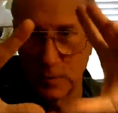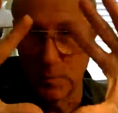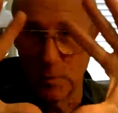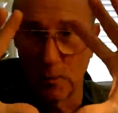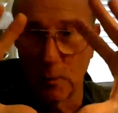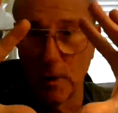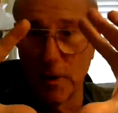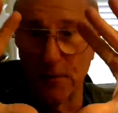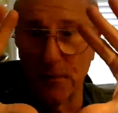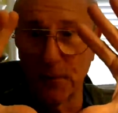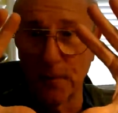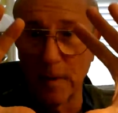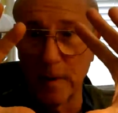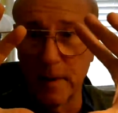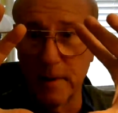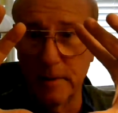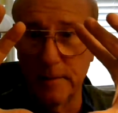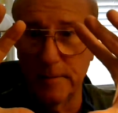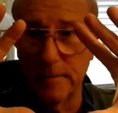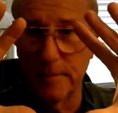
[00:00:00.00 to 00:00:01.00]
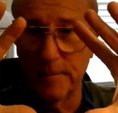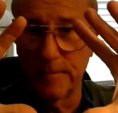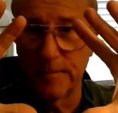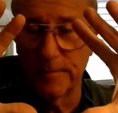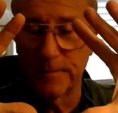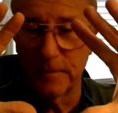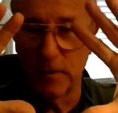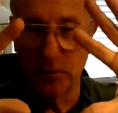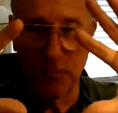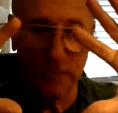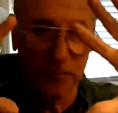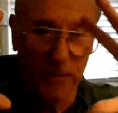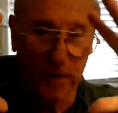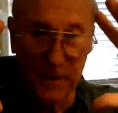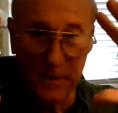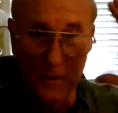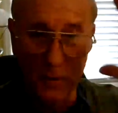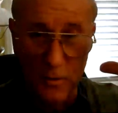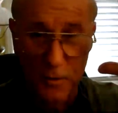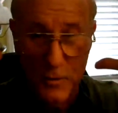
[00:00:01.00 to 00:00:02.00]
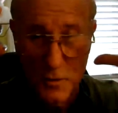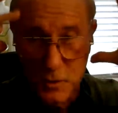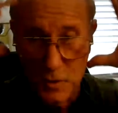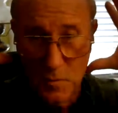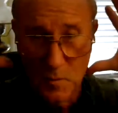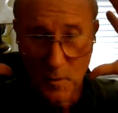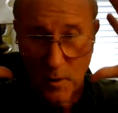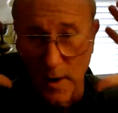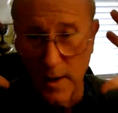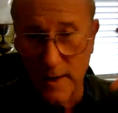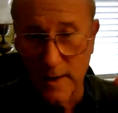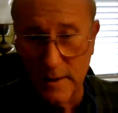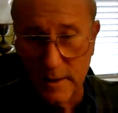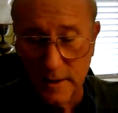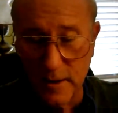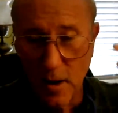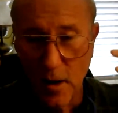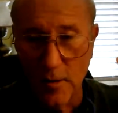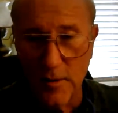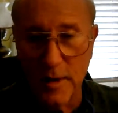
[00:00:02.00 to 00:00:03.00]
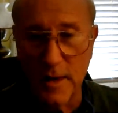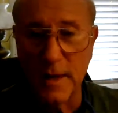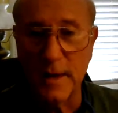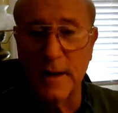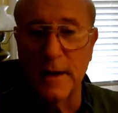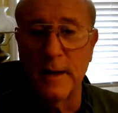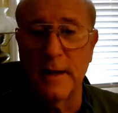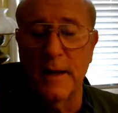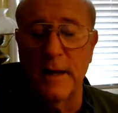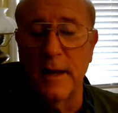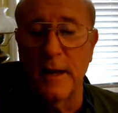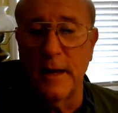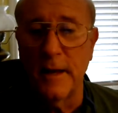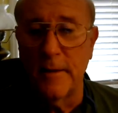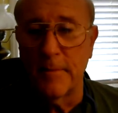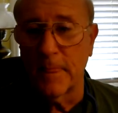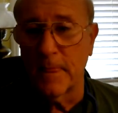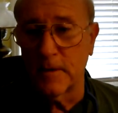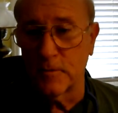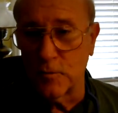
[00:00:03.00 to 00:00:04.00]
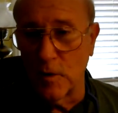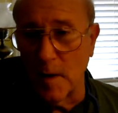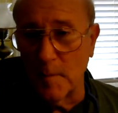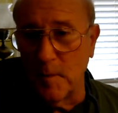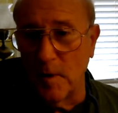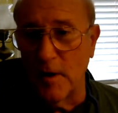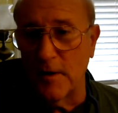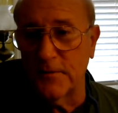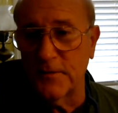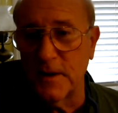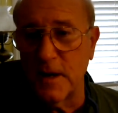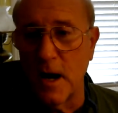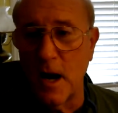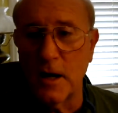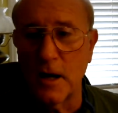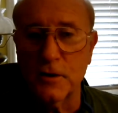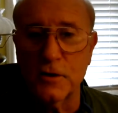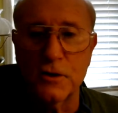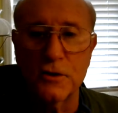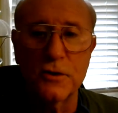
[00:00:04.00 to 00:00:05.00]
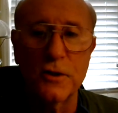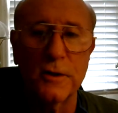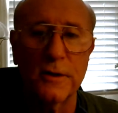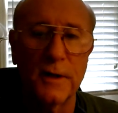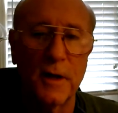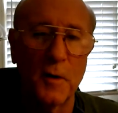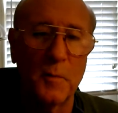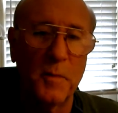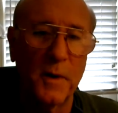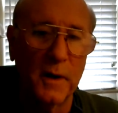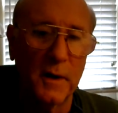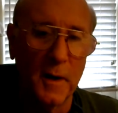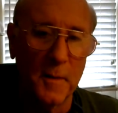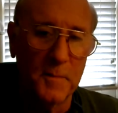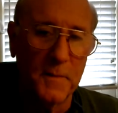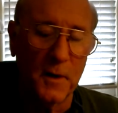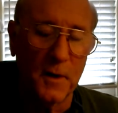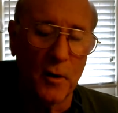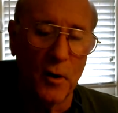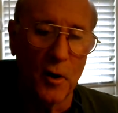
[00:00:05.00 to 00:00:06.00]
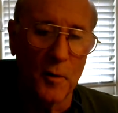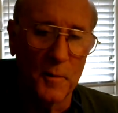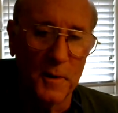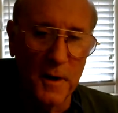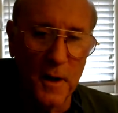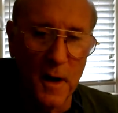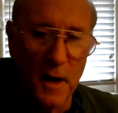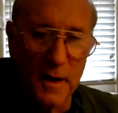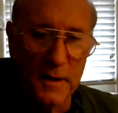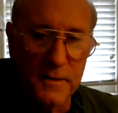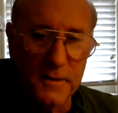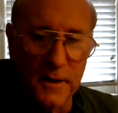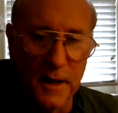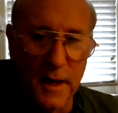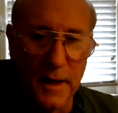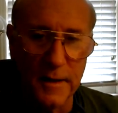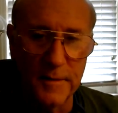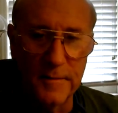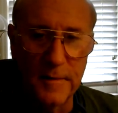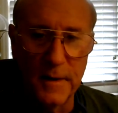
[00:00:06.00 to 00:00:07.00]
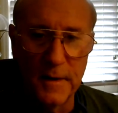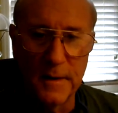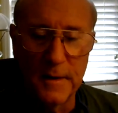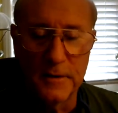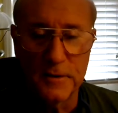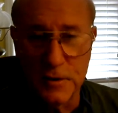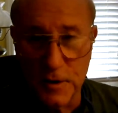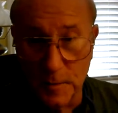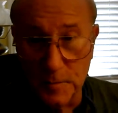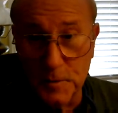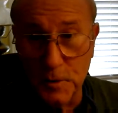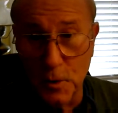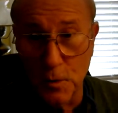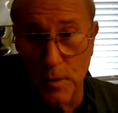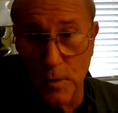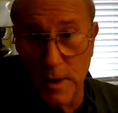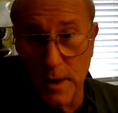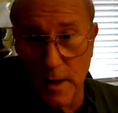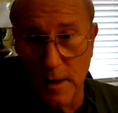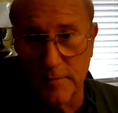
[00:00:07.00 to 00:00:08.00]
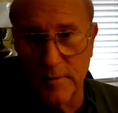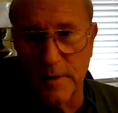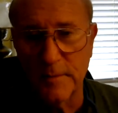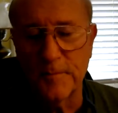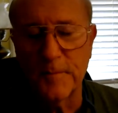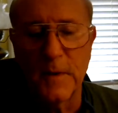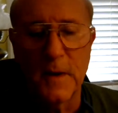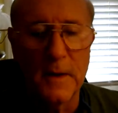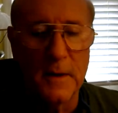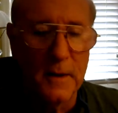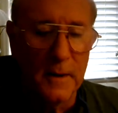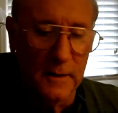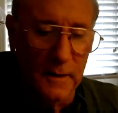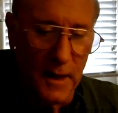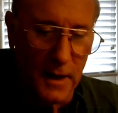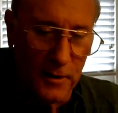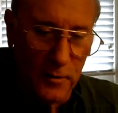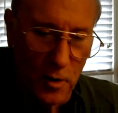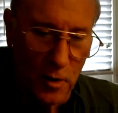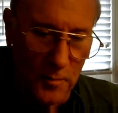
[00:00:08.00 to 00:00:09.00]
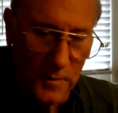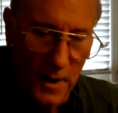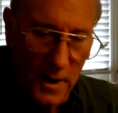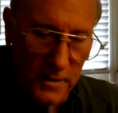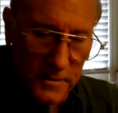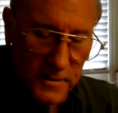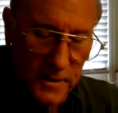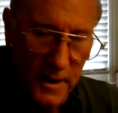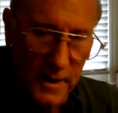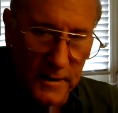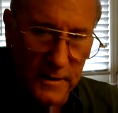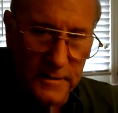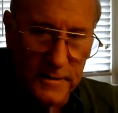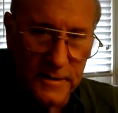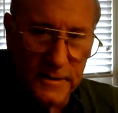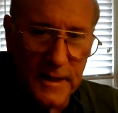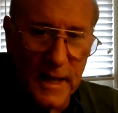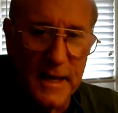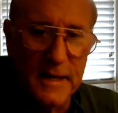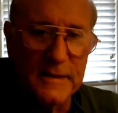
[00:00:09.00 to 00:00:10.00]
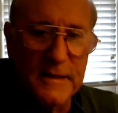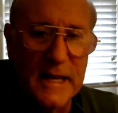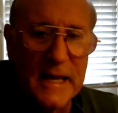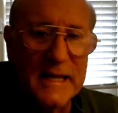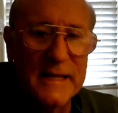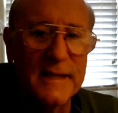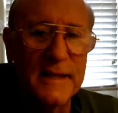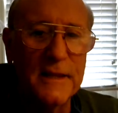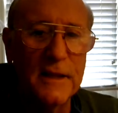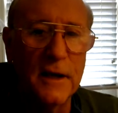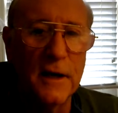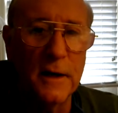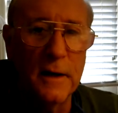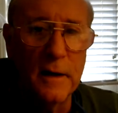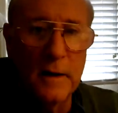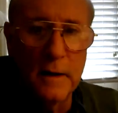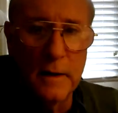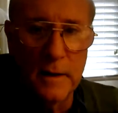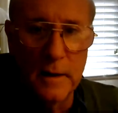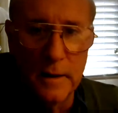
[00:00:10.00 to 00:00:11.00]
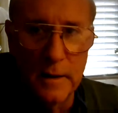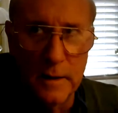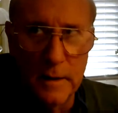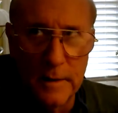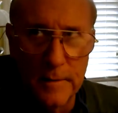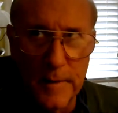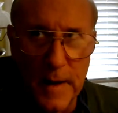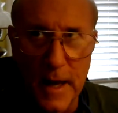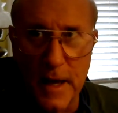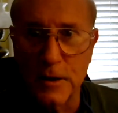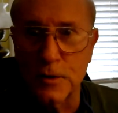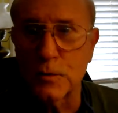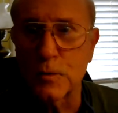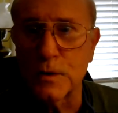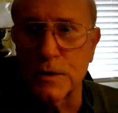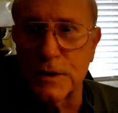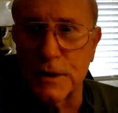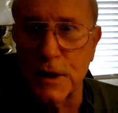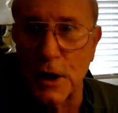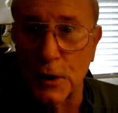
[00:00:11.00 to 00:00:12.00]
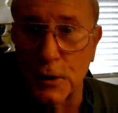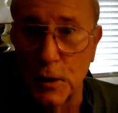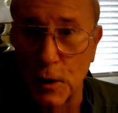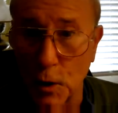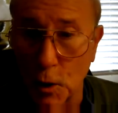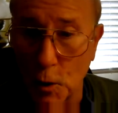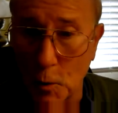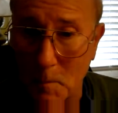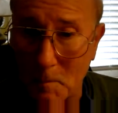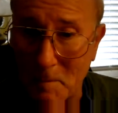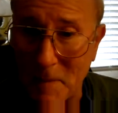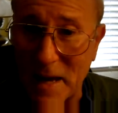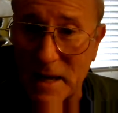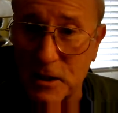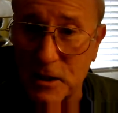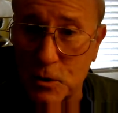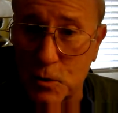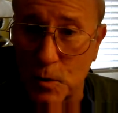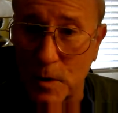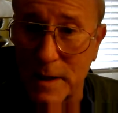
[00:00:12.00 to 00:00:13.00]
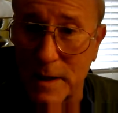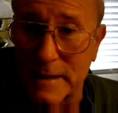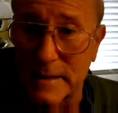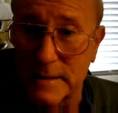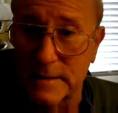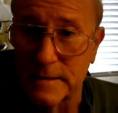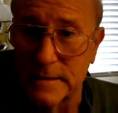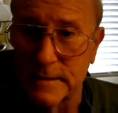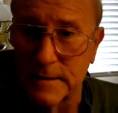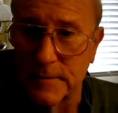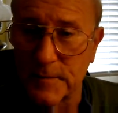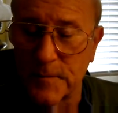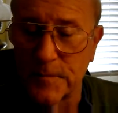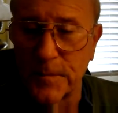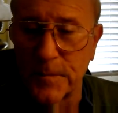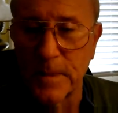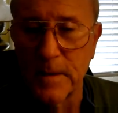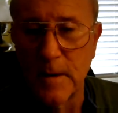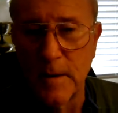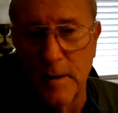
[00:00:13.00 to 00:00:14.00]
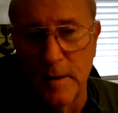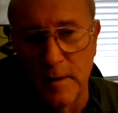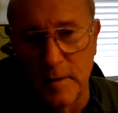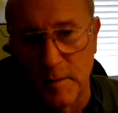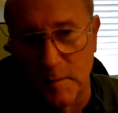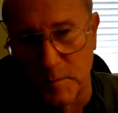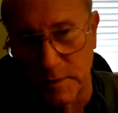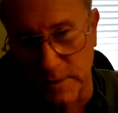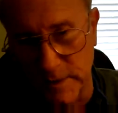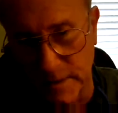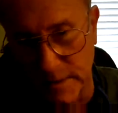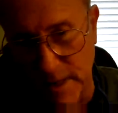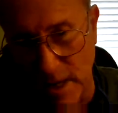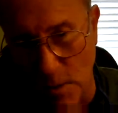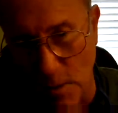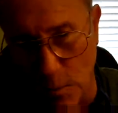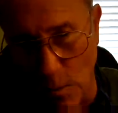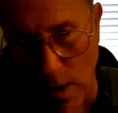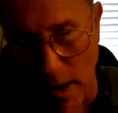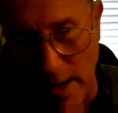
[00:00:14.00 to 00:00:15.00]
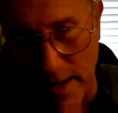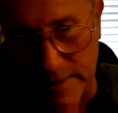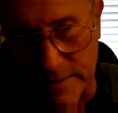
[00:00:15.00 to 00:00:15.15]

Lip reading: your periphery, your fingers, your brain, and all that. Drop off the oxygen. They'll pick up the carbon dioxide, some degree of it. A lot of carbon dioxide stays in the extracellular matrix, but then that